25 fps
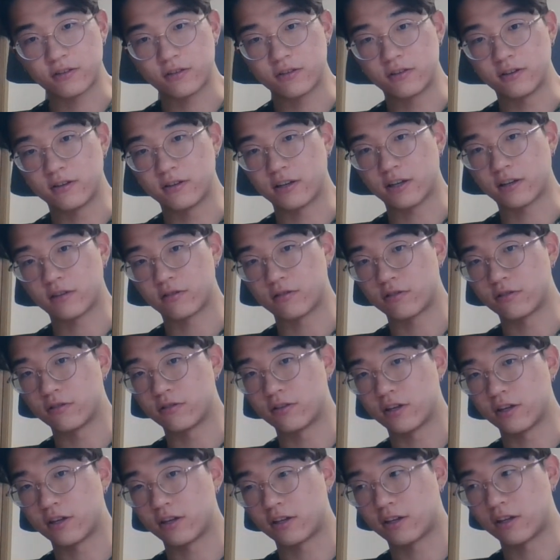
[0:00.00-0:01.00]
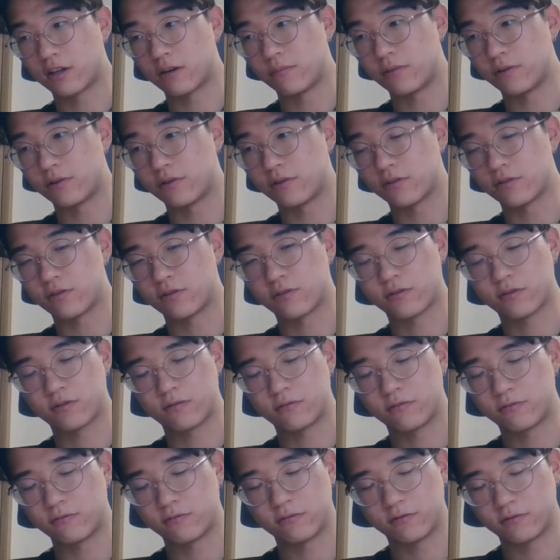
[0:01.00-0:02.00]
to the electron that can be just
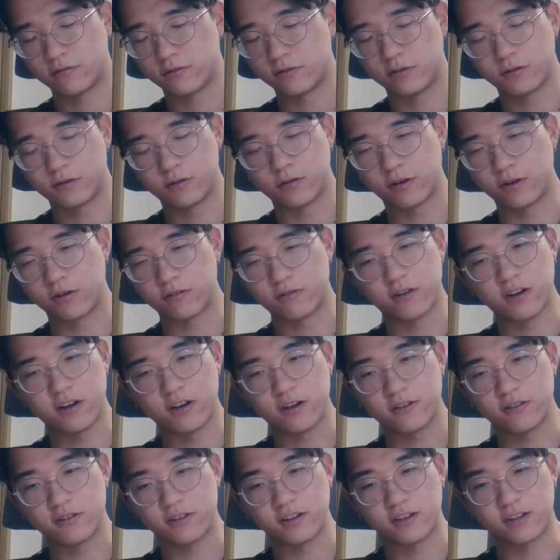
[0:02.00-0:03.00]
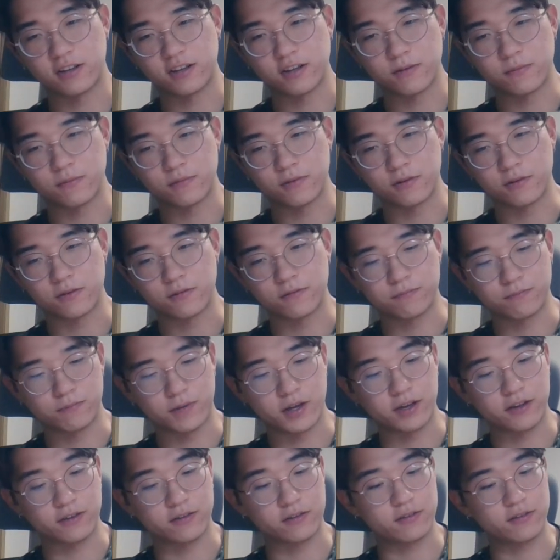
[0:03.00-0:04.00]
going around. It can
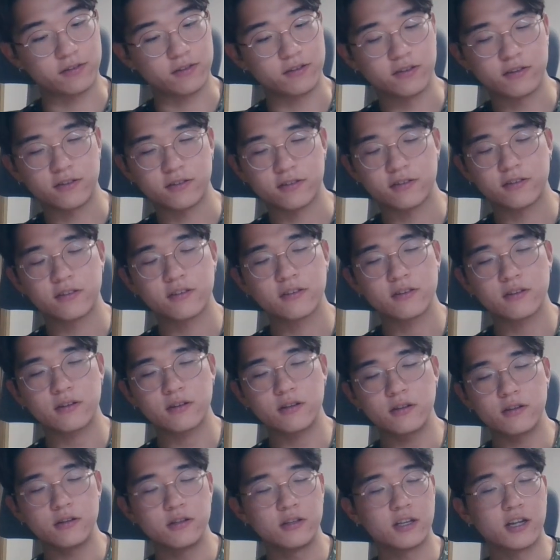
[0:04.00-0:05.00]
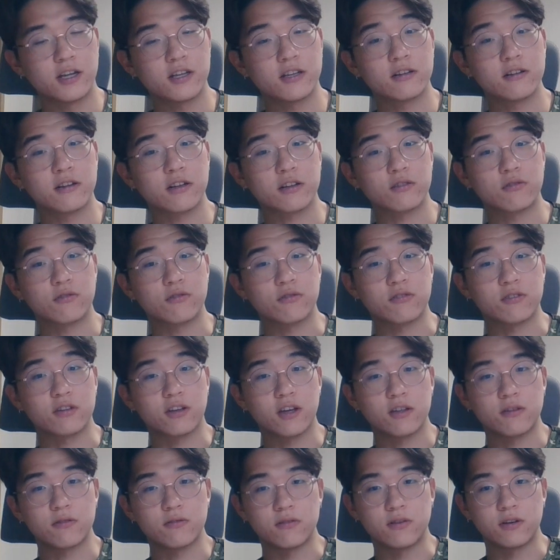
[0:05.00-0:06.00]
makes that electron
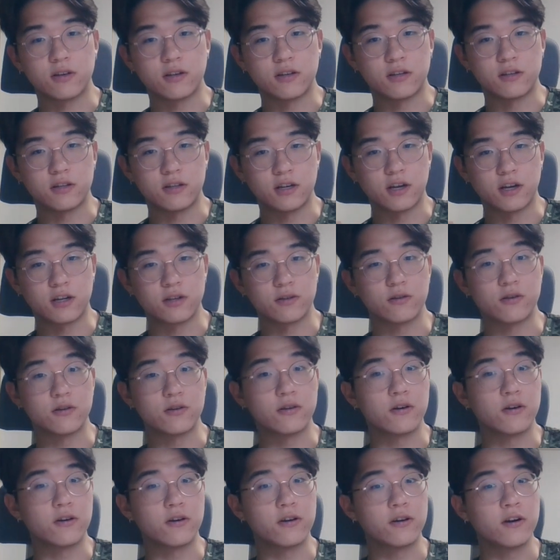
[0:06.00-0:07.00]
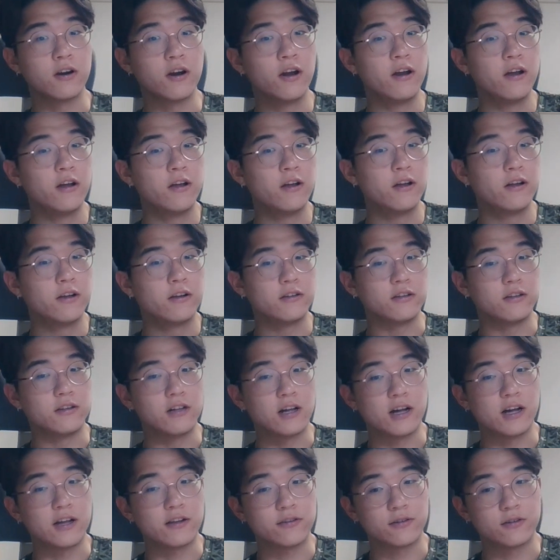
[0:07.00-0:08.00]
scattering. And the
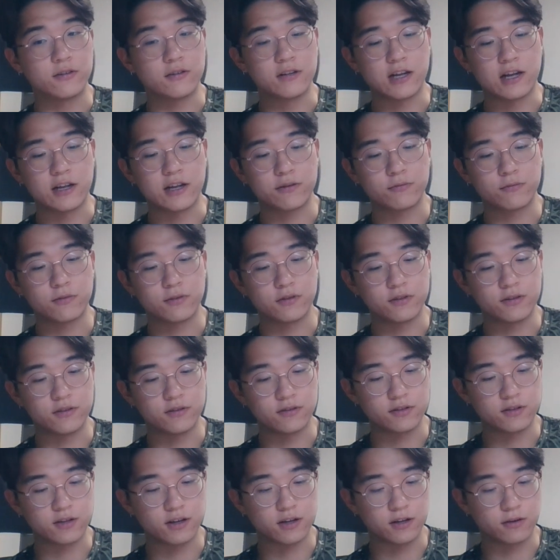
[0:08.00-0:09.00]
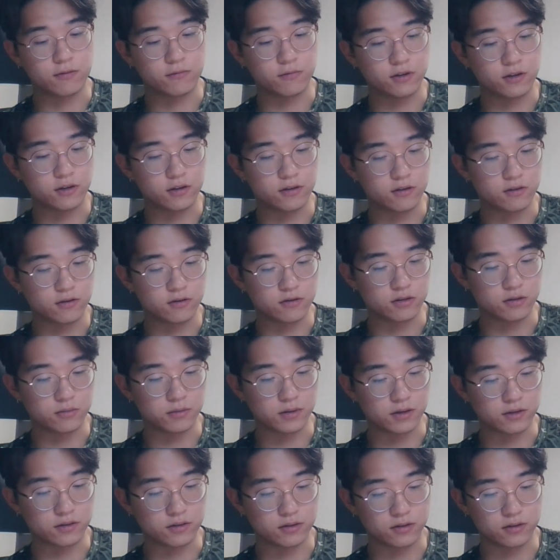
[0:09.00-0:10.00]
last one is that we learned
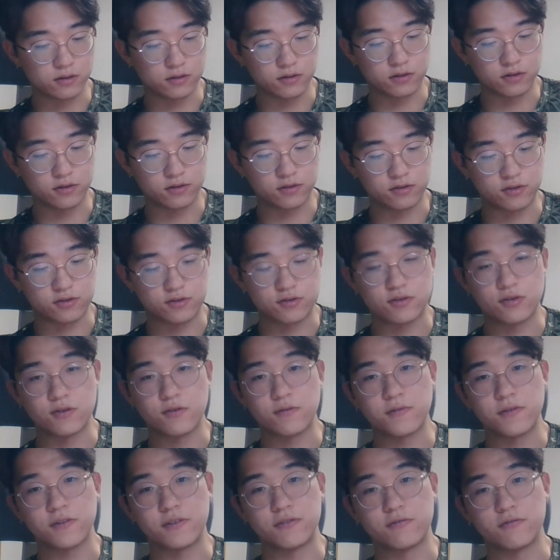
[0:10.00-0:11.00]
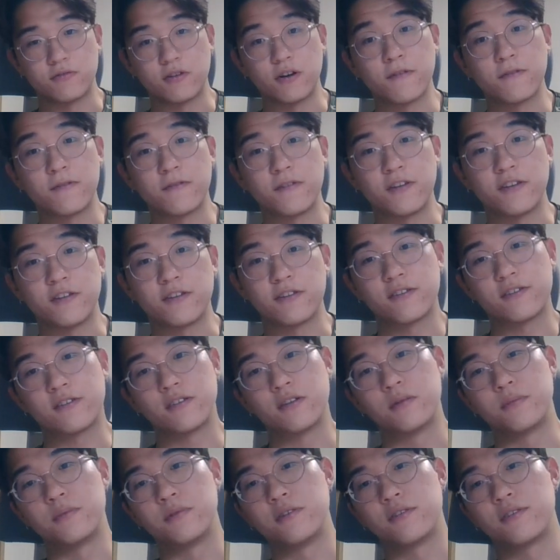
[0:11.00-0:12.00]
about the surface roughness
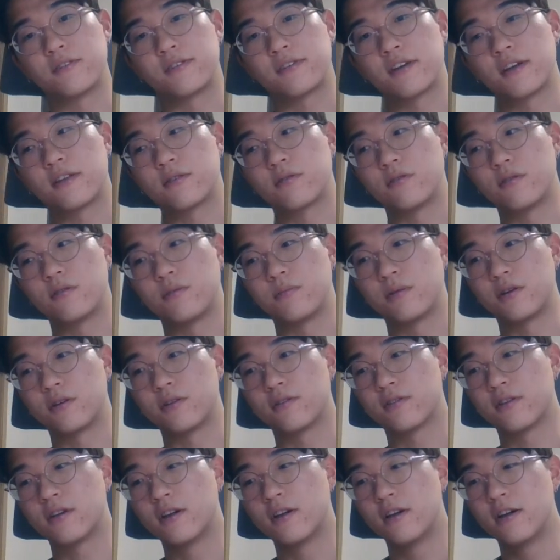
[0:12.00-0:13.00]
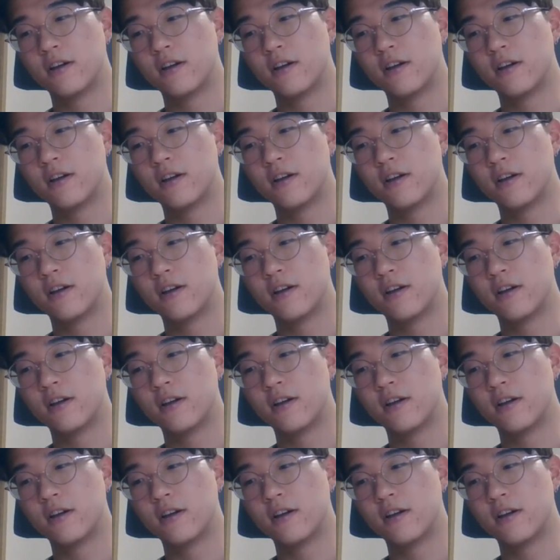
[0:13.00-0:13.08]
of the scattering, because